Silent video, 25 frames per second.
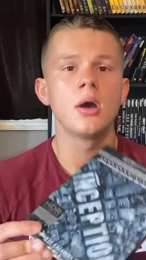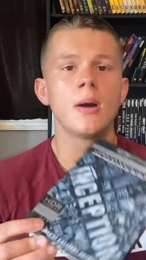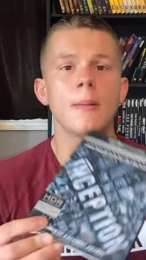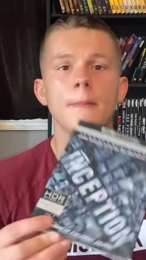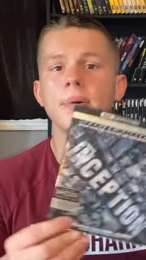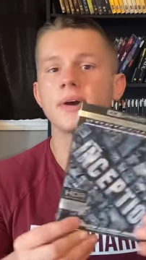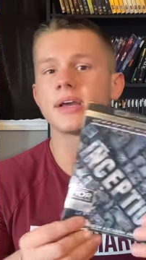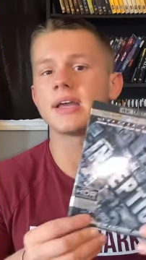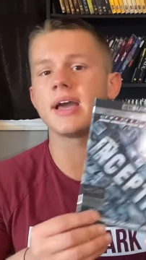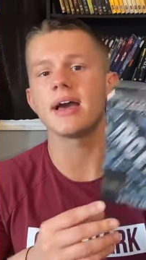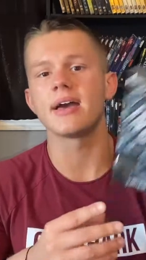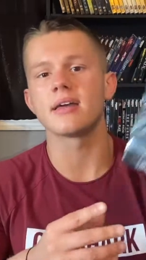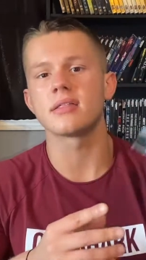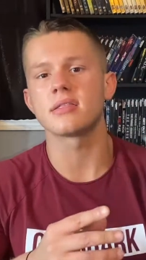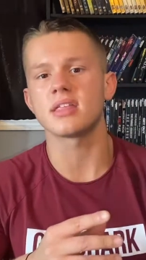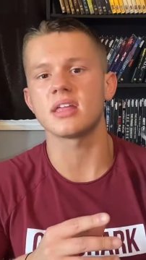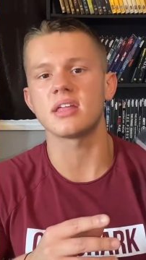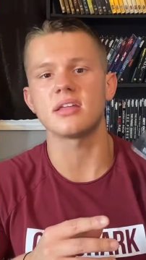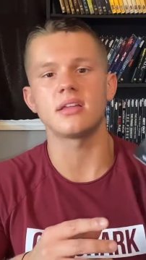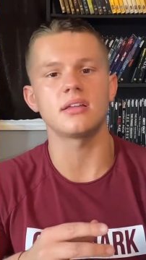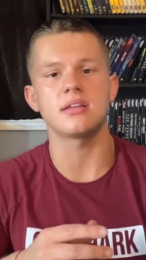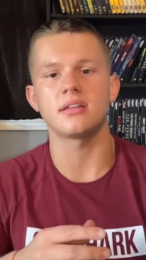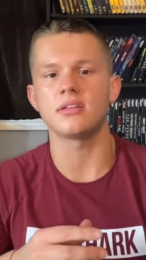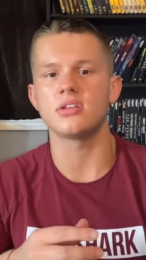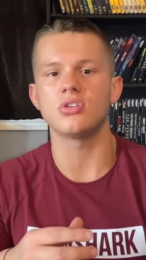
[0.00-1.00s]
But guys,
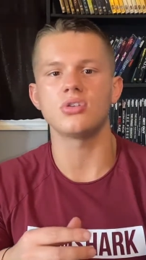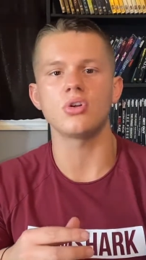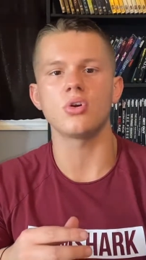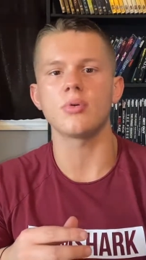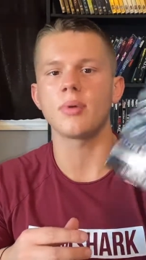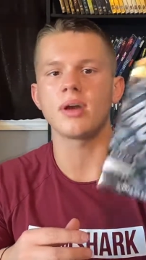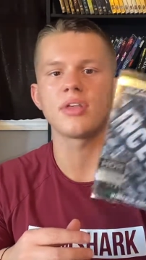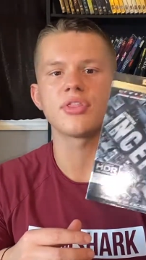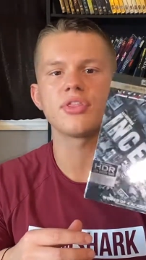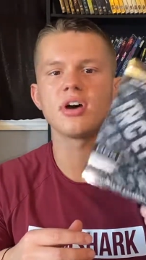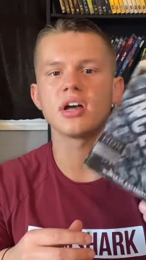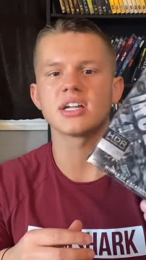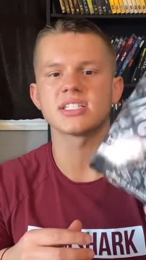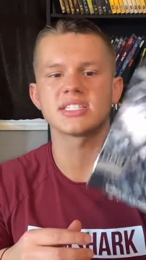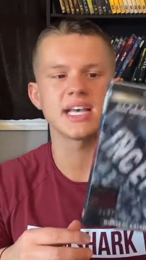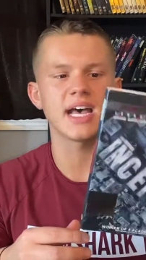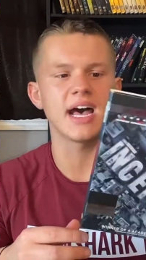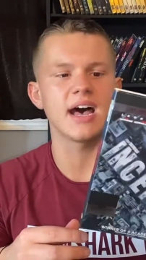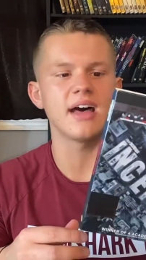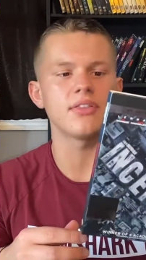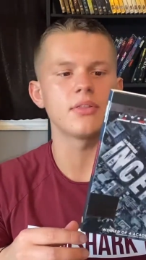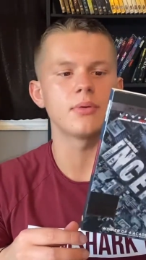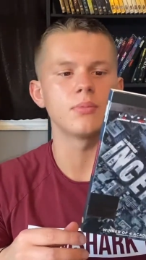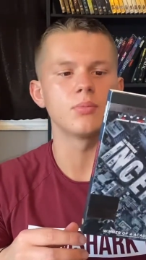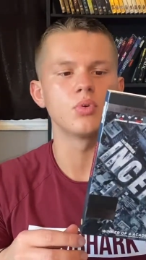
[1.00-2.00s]
you know my thoughts
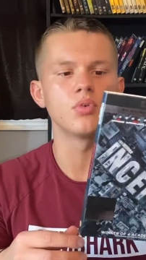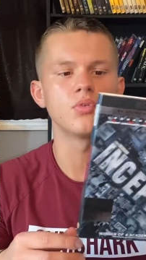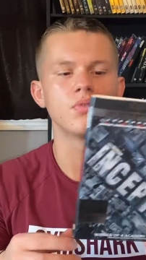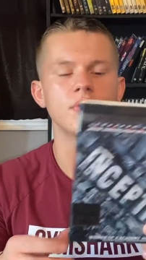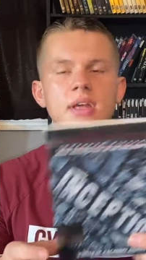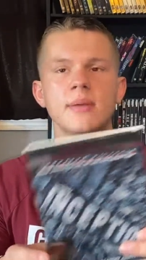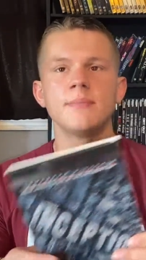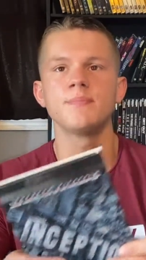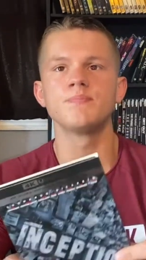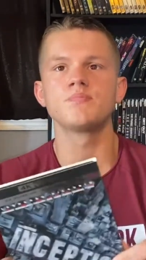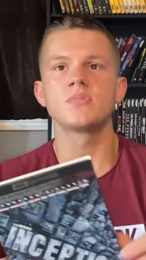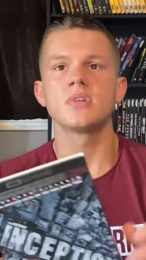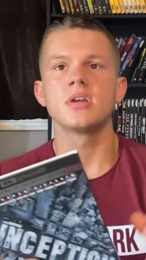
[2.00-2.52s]
on the movie.